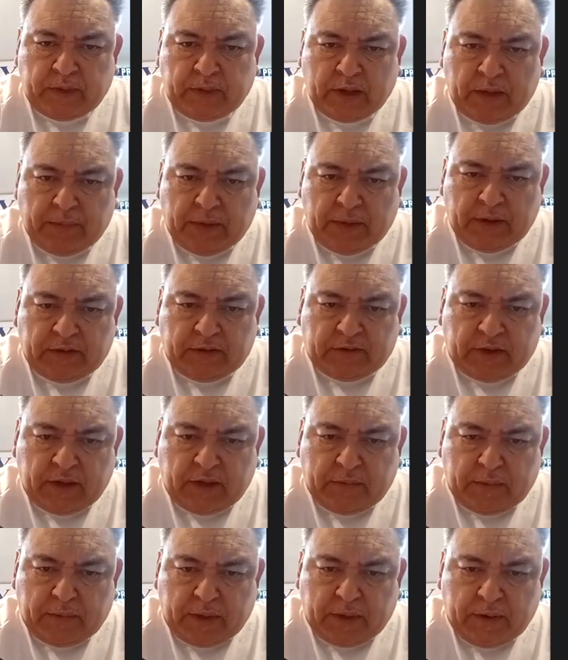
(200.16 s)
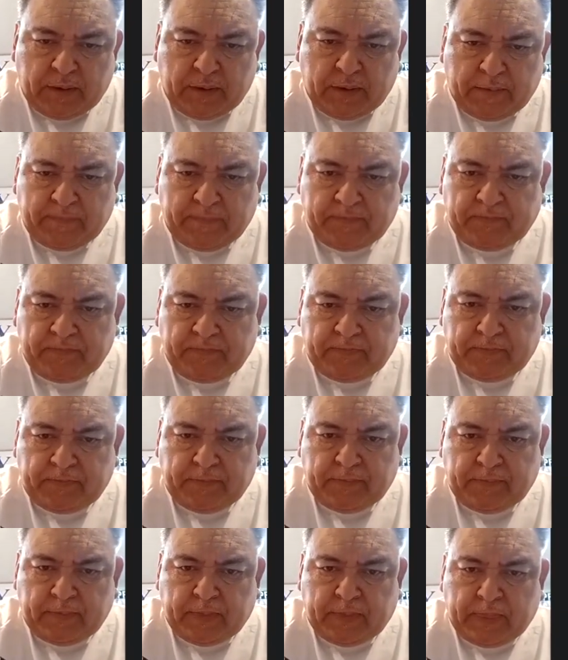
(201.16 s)
How many say amen?
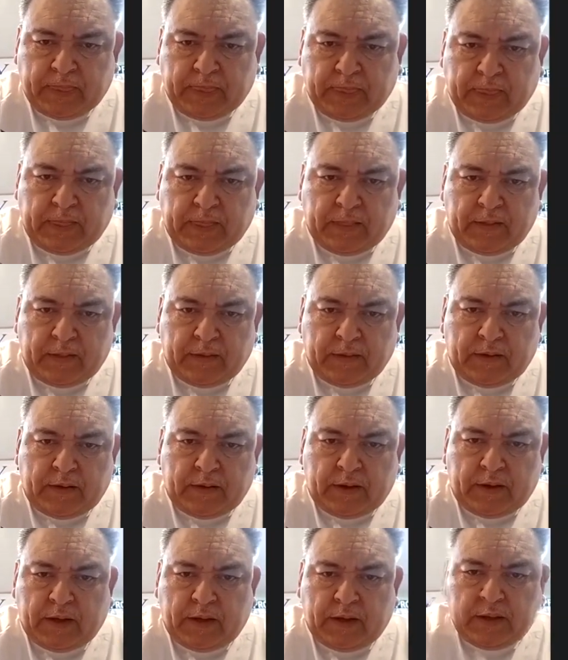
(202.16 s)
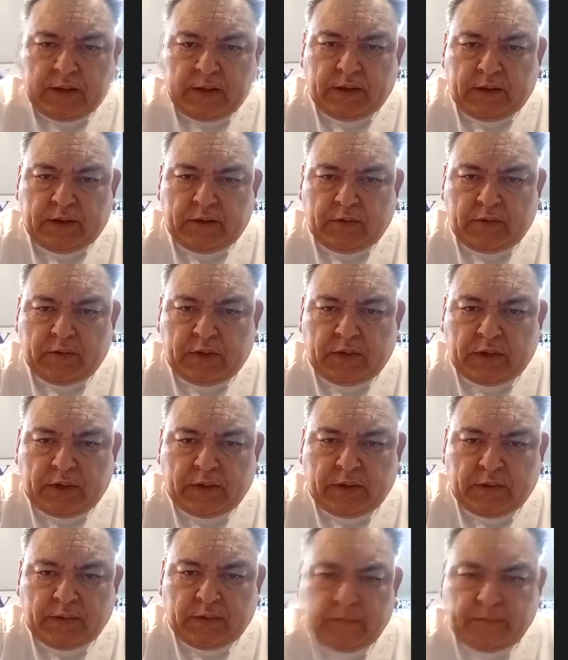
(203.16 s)
Amen. amen. Hallelujah.
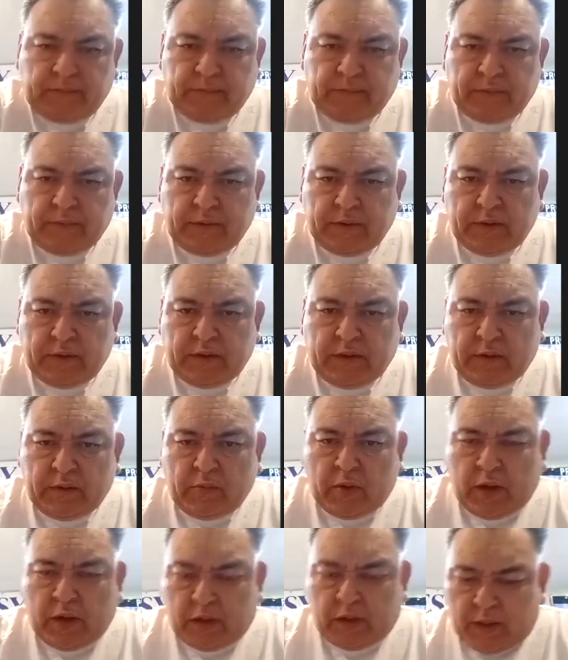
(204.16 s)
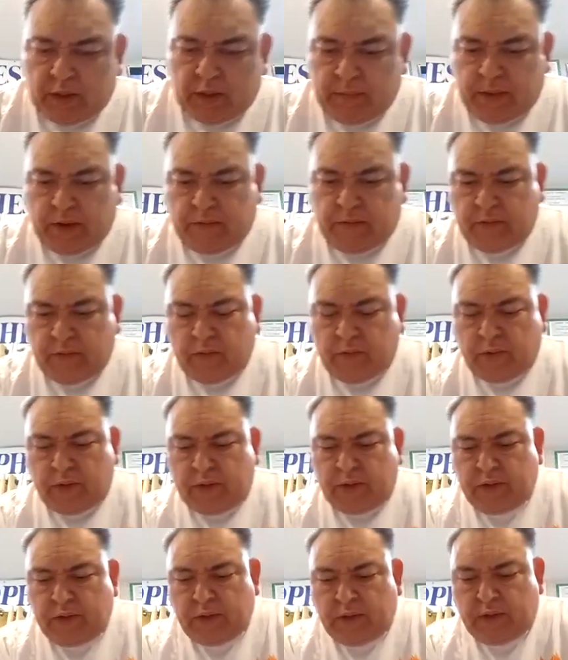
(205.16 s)
Welcome
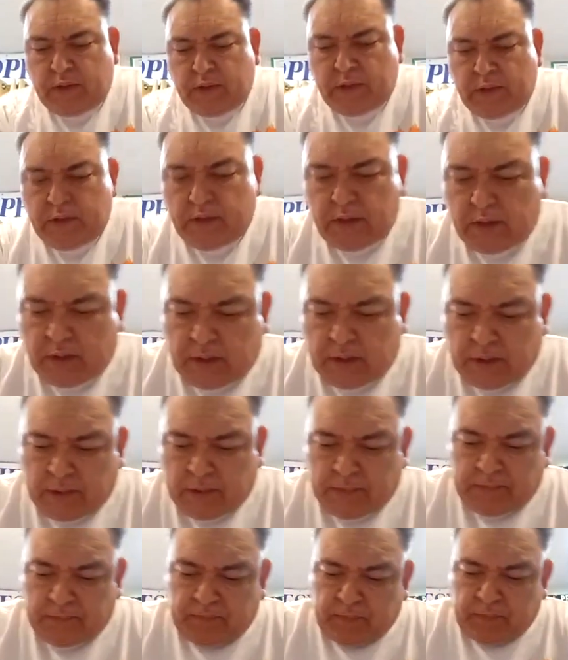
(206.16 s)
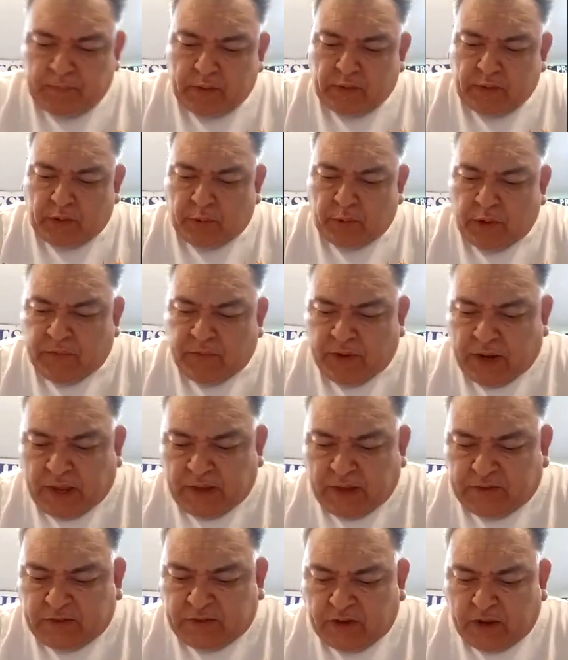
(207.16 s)
everyone. Um, the
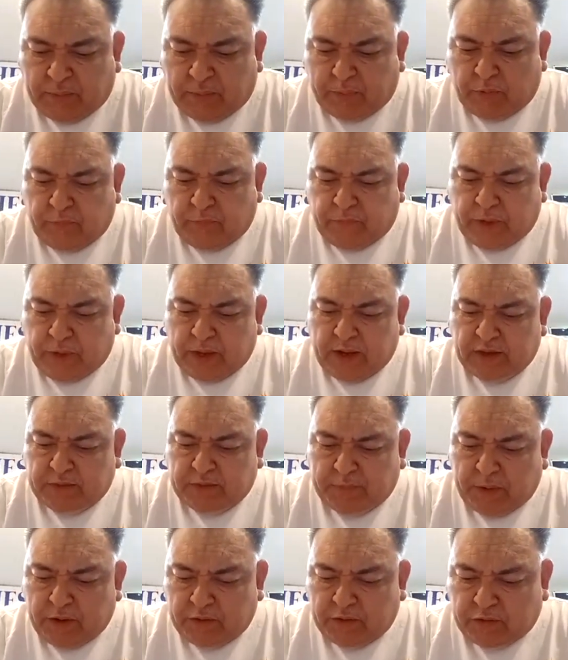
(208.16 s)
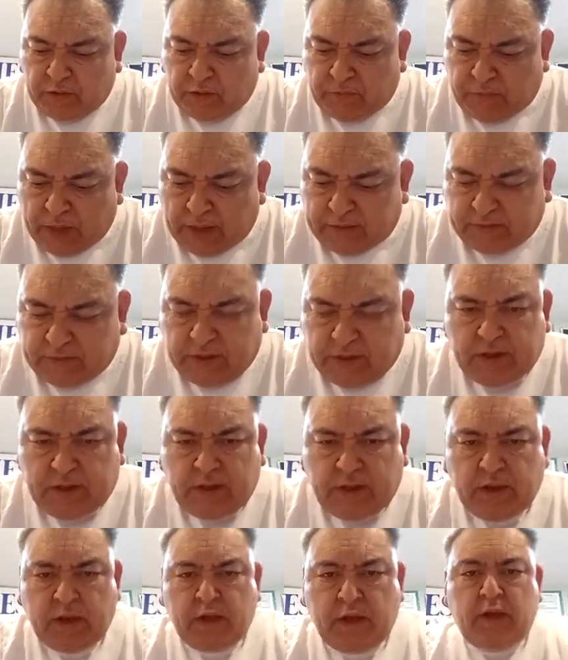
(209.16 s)
revelation of prophetic spiritual fasting
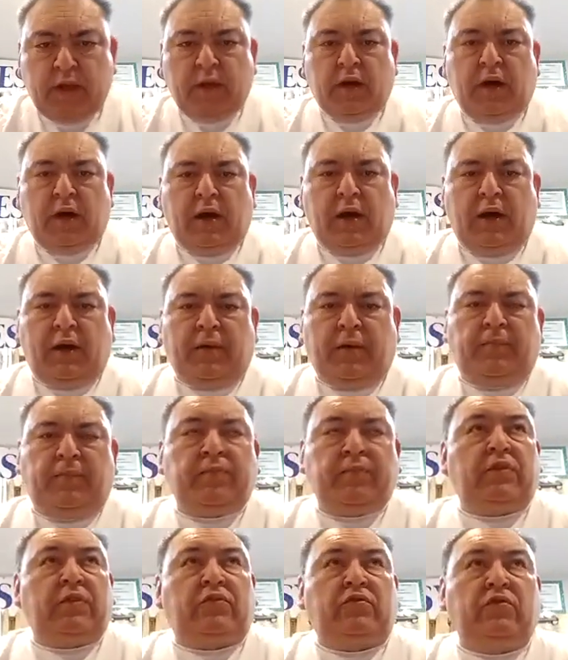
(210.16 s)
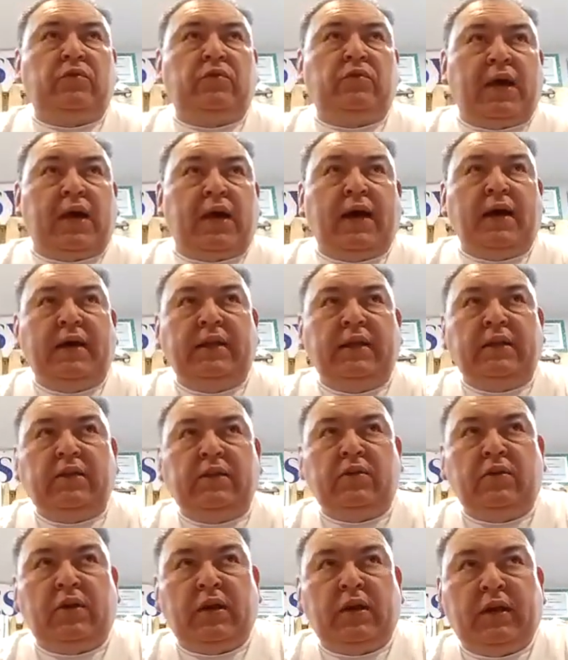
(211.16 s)
um, tonight
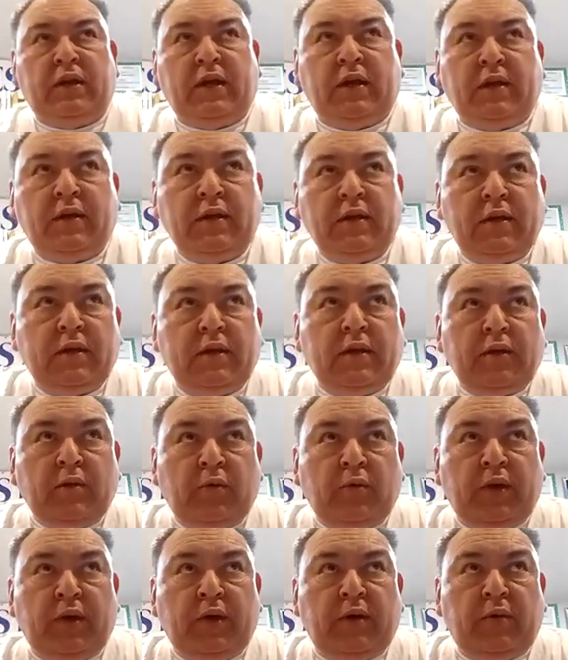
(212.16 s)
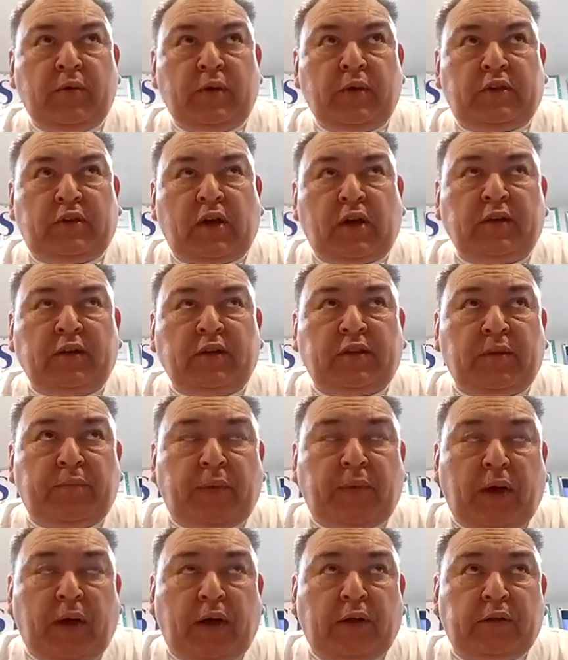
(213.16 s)
you're gonna we we talked
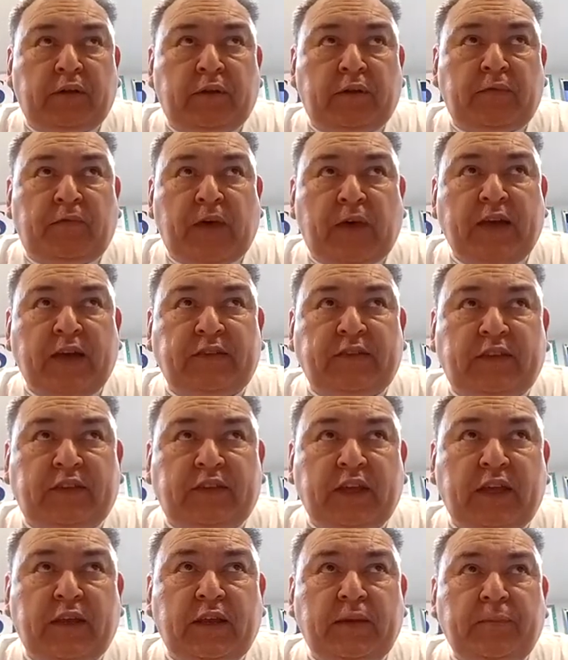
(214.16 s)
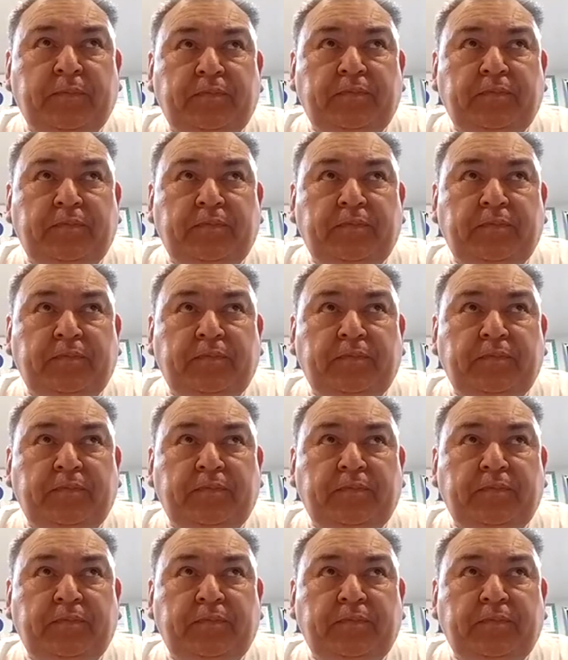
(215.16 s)
about fasting,